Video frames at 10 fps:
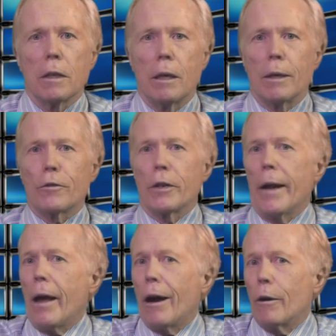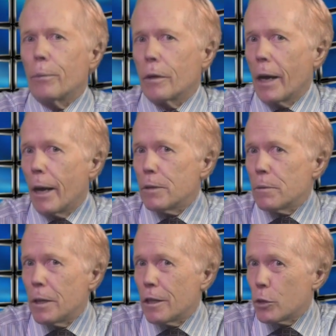However, now,
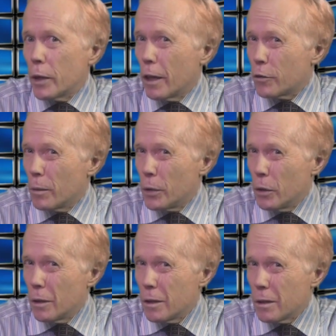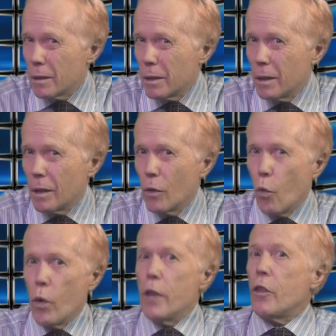perhaps because we have computers,
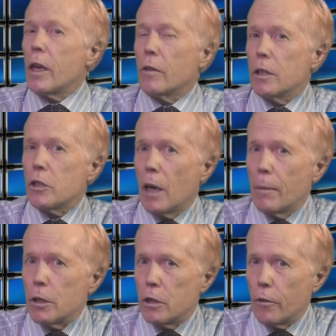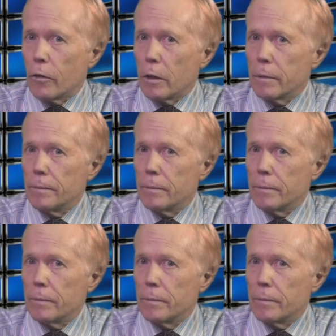we think this time is different.